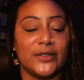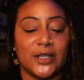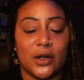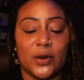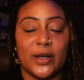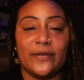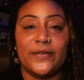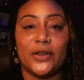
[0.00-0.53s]

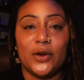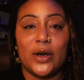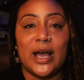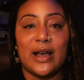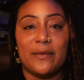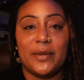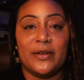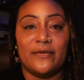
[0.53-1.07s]
So if you
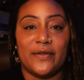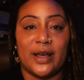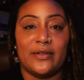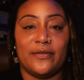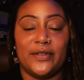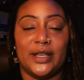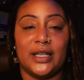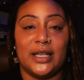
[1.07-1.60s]
have been
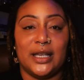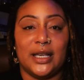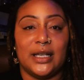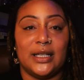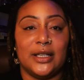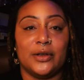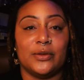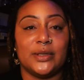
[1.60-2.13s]
feeling a
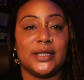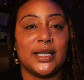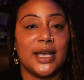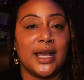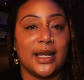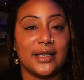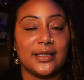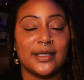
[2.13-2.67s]
little
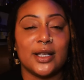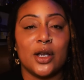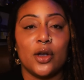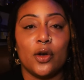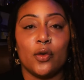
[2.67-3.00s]
tense,